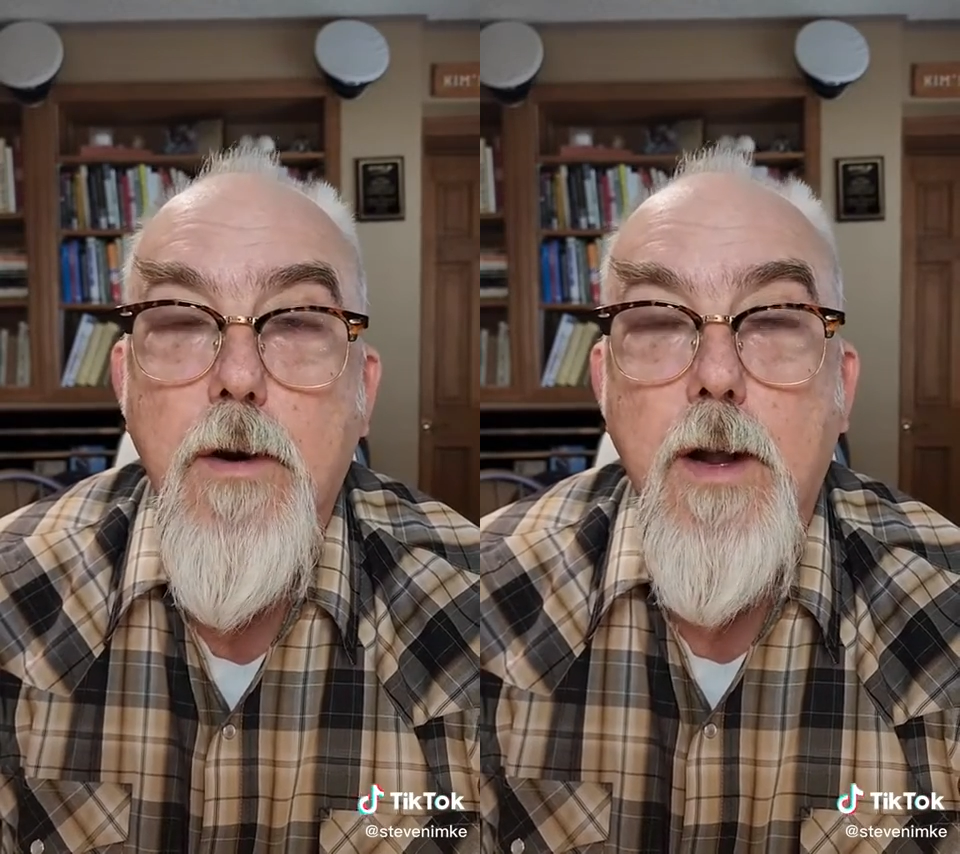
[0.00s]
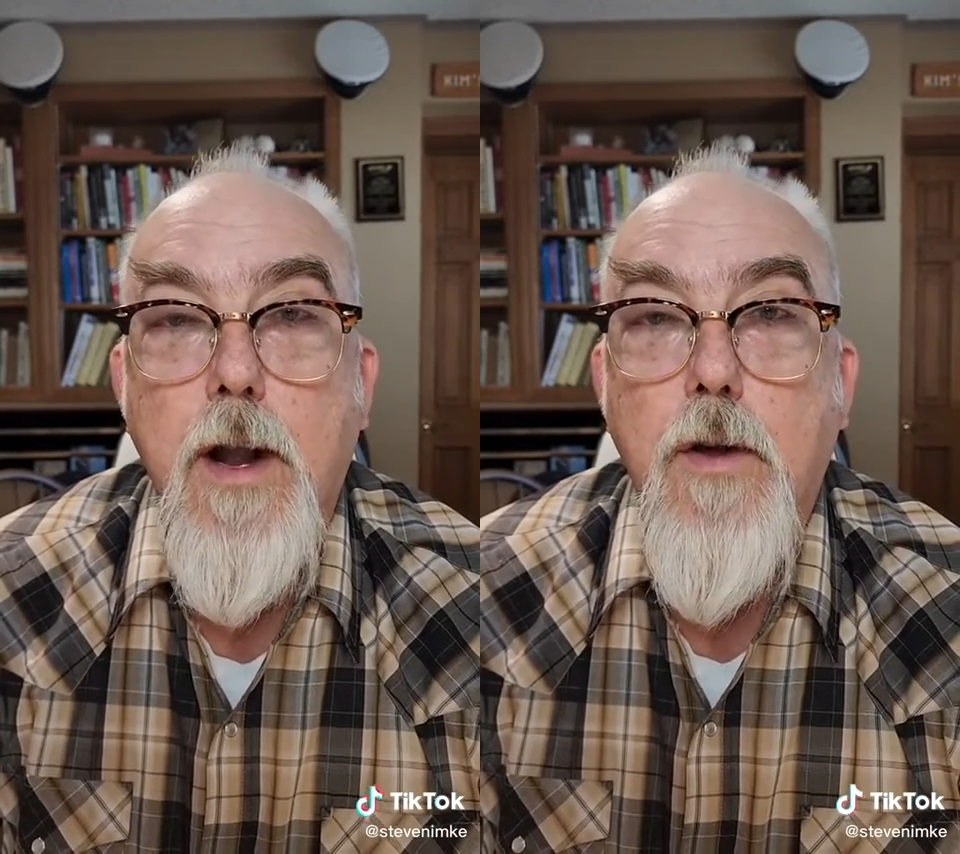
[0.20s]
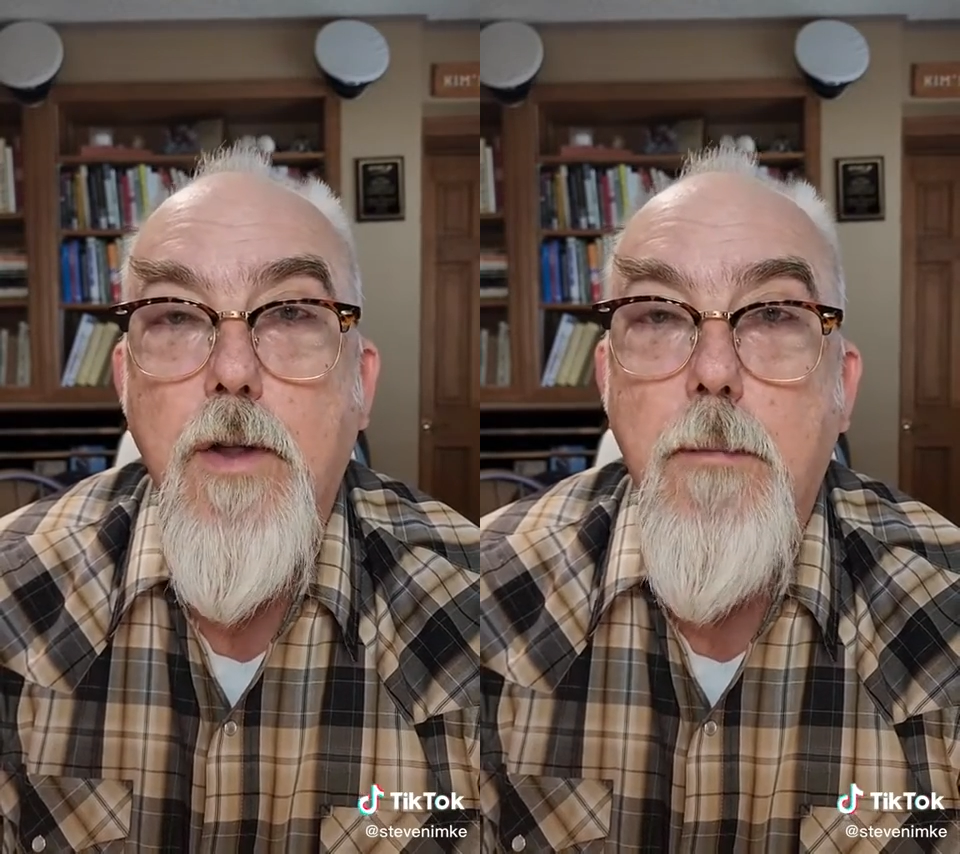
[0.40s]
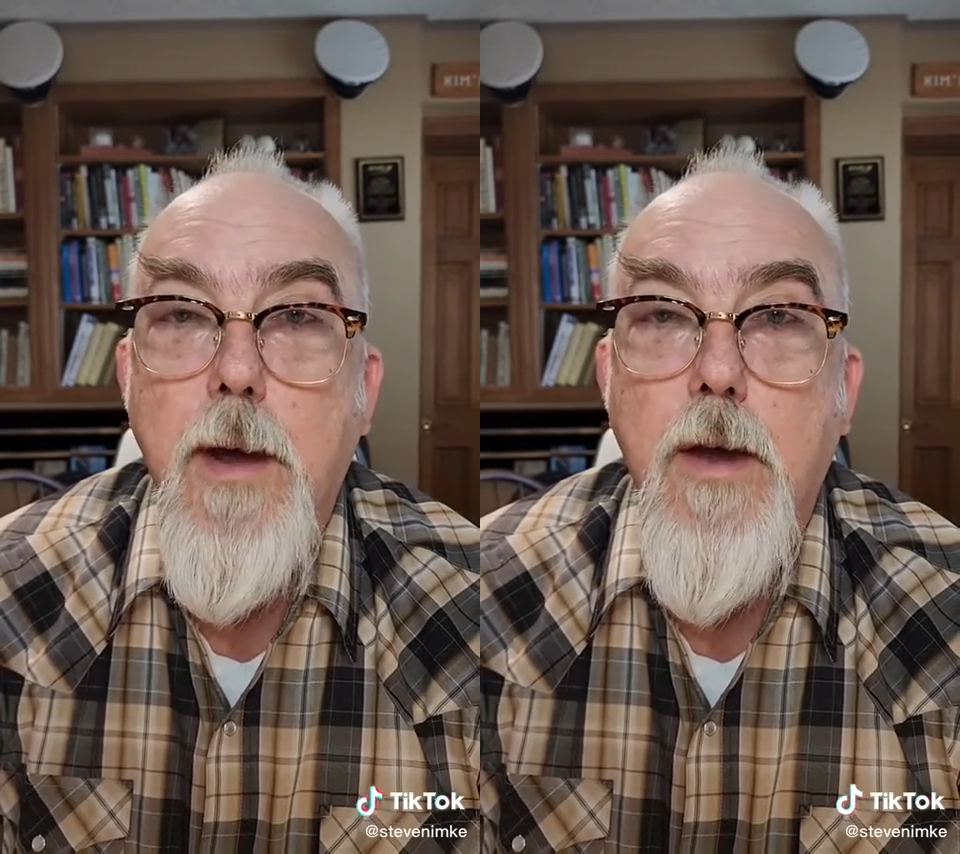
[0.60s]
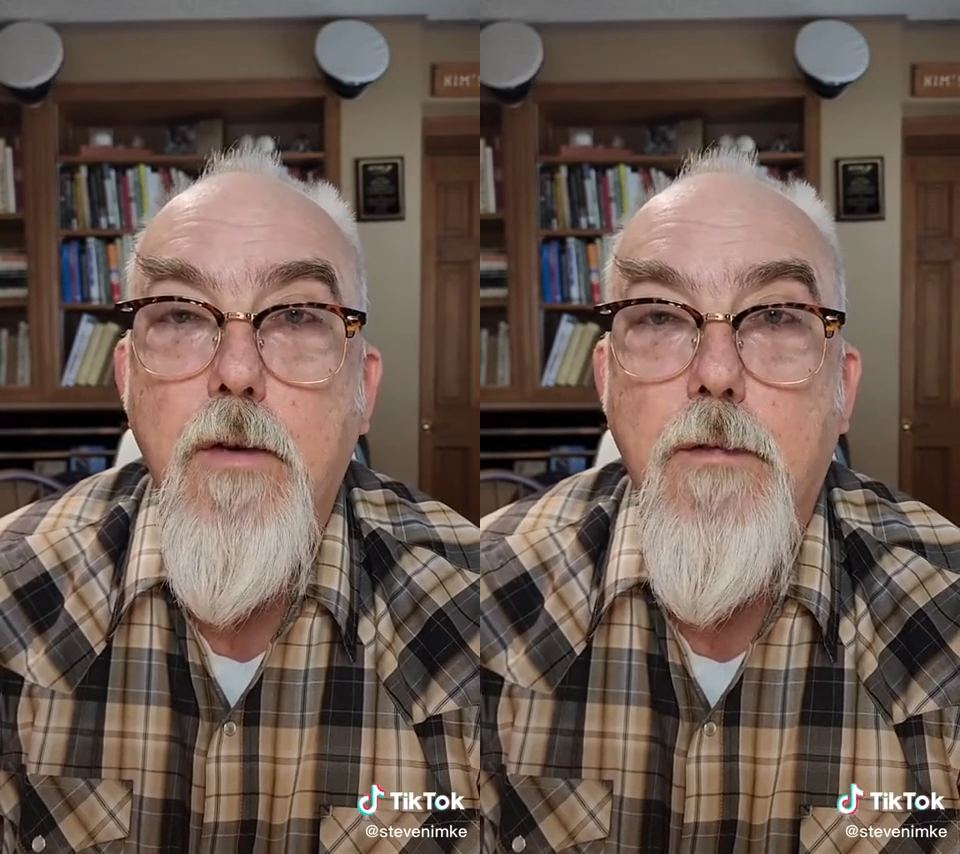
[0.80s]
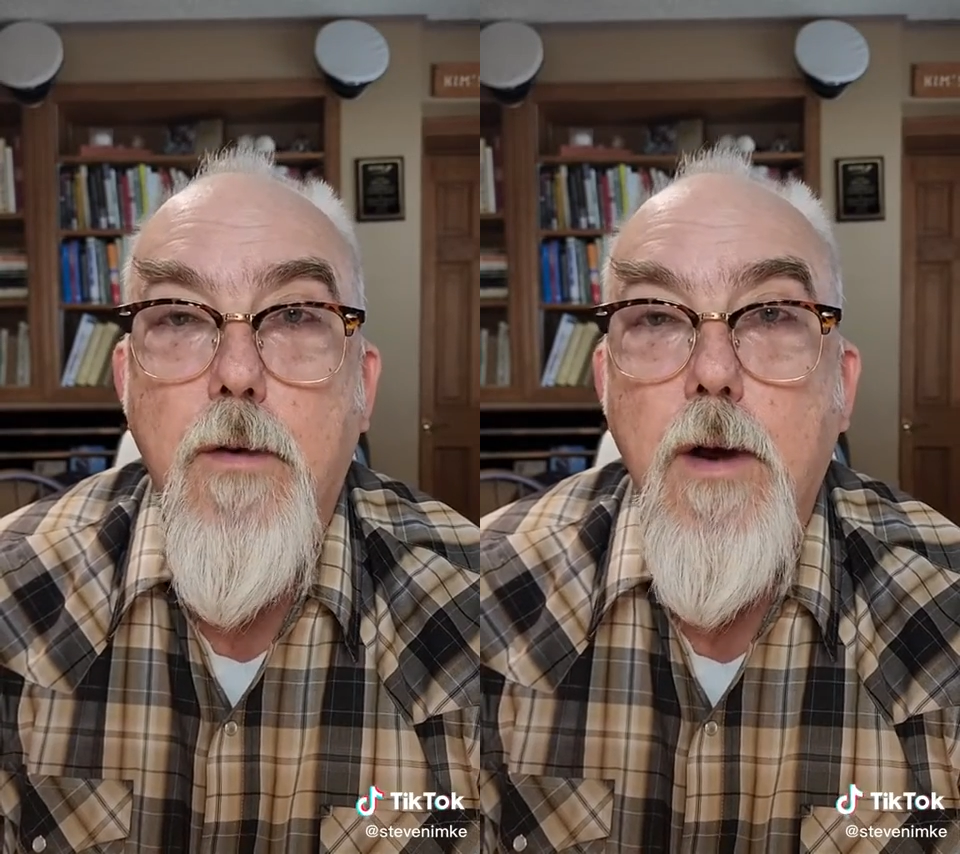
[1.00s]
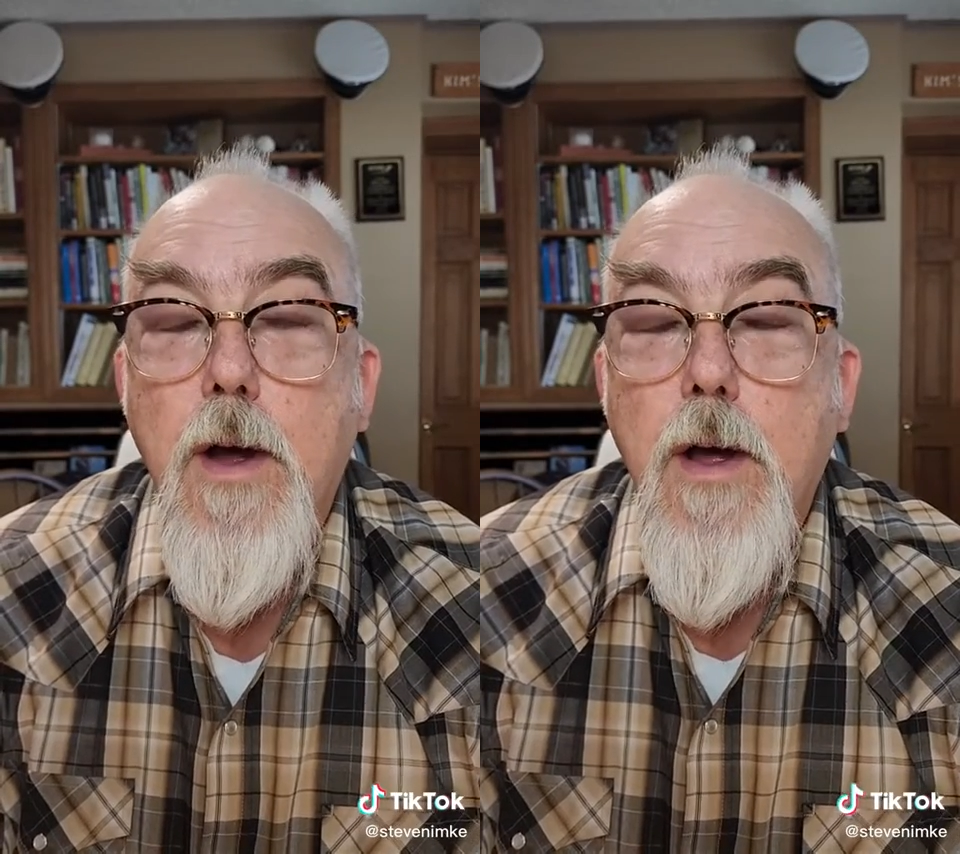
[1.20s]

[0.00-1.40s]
Did they only pay you for